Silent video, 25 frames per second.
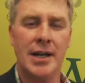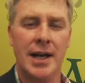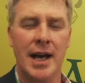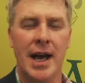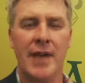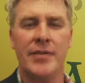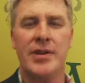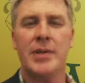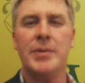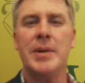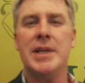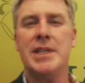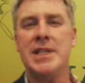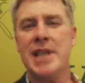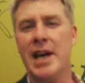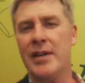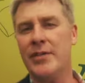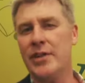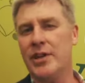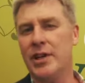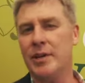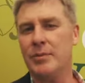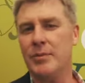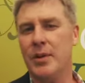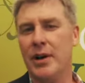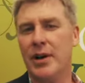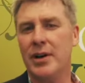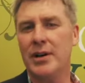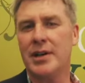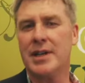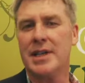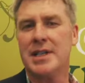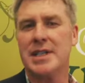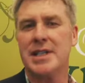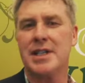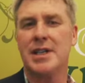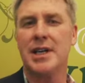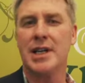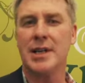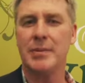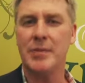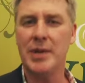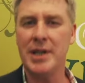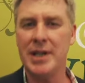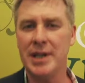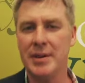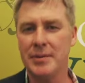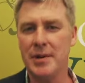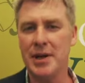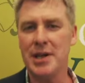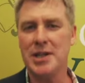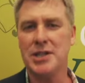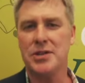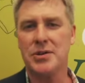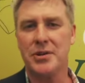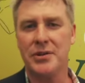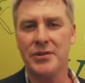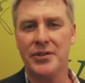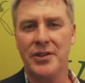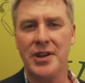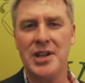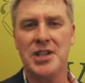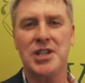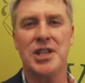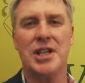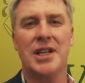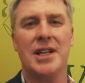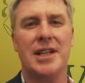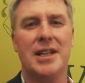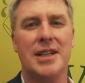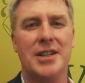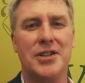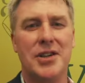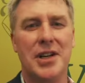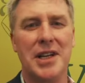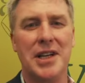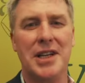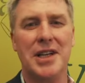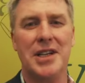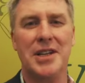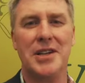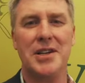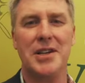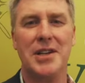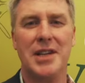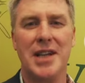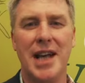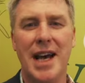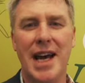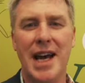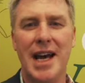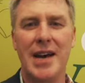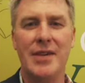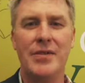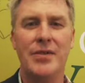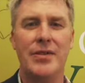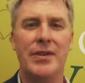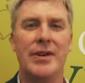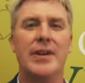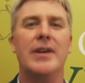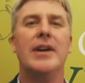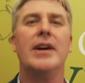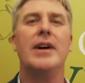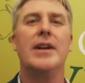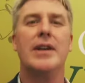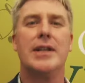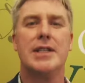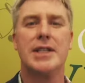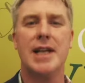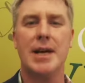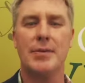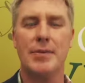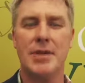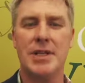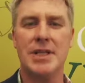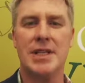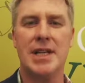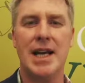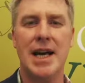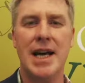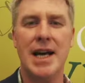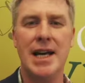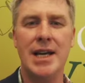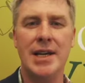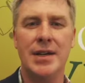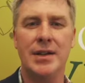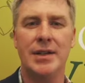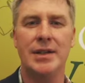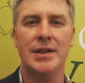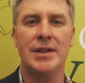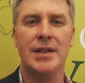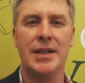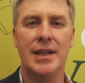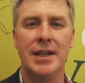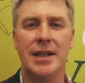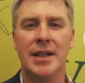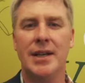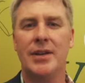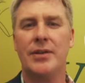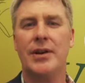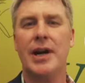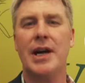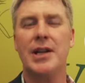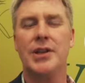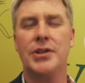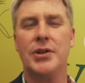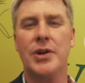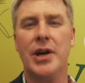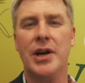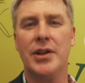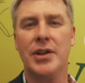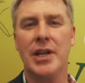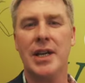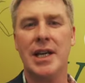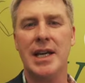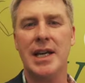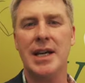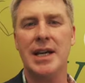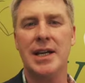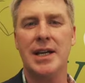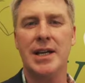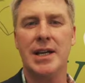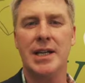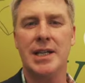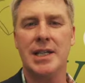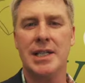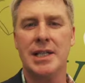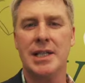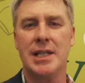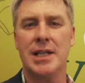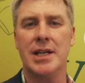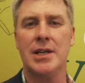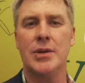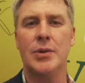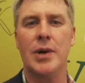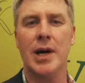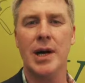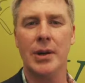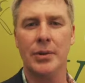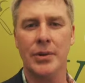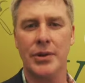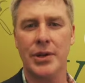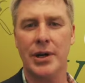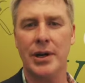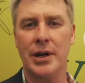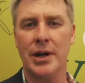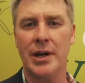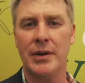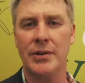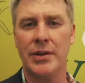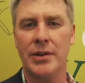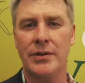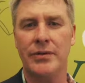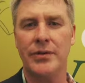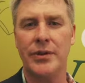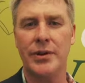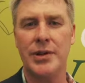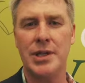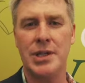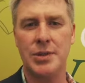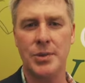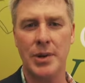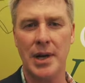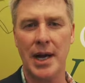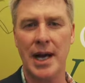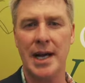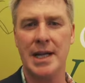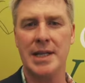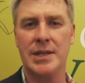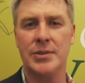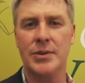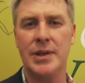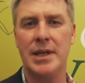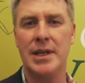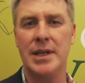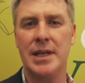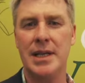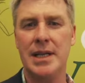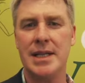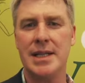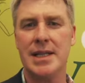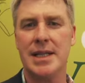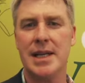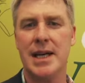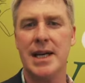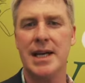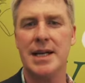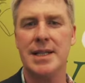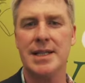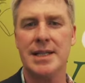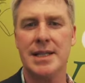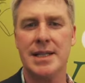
Have to be Sauvignon Blanc. It's got to be the most refreshing drink you can have on a summer's day or right throughout the year. It goes so well with a lot of the foods we like to eat these days.